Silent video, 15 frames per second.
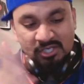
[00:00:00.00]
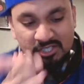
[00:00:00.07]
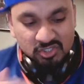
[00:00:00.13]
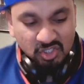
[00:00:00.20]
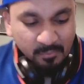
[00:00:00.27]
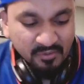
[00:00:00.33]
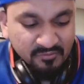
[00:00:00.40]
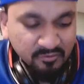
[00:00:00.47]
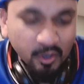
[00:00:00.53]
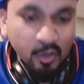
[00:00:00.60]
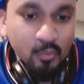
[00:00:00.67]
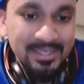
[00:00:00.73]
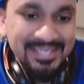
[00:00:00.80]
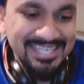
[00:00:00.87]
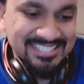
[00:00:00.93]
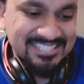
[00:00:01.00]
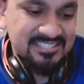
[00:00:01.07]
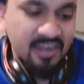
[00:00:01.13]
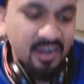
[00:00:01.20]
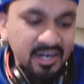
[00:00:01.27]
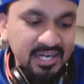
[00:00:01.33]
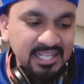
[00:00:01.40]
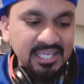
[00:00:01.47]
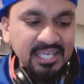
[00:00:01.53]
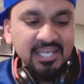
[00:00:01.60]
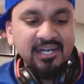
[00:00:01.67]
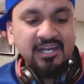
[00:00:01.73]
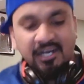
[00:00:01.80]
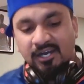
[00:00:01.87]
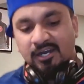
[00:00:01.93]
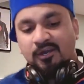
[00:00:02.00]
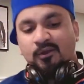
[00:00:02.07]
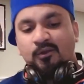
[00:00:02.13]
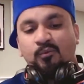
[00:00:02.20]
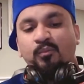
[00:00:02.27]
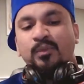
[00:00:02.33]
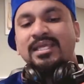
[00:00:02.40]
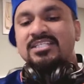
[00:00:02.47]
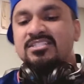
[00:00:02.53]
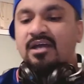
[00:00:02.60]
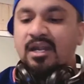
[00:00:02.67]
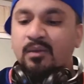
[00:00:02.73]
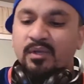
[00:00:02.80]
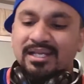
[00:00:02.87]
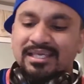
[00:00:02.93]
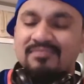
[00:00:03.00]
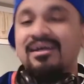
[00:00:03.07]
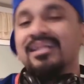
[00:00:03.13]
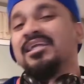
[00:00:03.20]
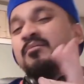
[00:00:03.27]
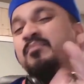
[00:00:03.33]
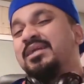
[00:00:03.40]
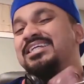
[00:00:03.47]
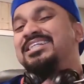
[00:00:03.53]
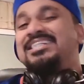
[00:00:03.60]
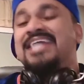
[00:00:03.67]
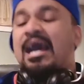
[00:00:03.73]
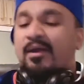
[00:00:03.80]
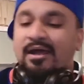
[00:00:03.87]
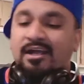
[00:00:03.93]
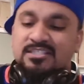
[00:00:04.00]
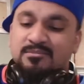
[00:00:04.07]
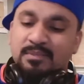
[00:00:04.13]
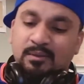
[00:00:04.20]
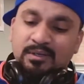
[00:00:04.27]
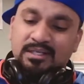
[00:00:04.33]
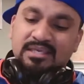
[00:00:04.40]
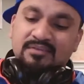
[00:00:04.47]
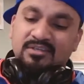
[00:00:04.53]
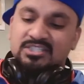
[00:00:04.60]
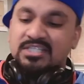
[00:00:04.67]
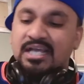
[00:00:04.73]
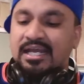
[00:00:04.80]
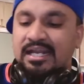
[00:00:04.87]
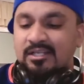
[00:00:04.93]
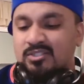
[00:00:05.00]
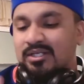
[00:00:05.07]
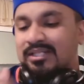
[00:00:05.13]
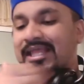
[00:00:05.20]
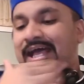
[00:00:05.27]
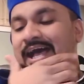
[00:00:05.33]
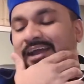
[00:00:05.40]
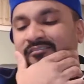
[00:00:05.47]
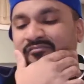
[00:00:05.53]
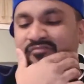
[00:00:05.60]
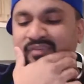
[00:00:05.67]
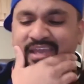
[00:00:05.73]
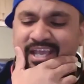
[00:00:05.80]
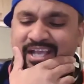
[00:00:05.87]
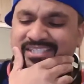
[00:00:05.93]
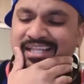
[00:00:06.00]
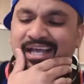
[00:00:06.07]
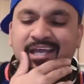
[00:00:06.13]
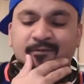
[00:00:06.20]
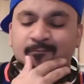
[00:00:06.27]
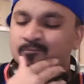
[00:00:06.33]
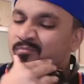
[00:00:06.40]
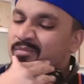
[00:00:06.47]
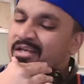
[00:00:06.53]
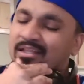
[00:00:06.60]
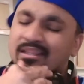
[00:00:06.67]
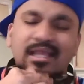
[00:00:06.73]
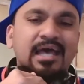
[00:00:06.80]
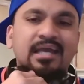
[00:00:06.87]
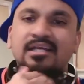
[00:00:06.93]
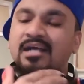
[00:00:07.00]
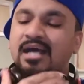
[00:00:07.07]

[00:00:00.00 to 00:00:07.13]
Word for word: So before we get started here, we get started. We're gonna give out a little bit of shout outs, man. I want to give a shout out to a lot of fans, a lot of, a lot of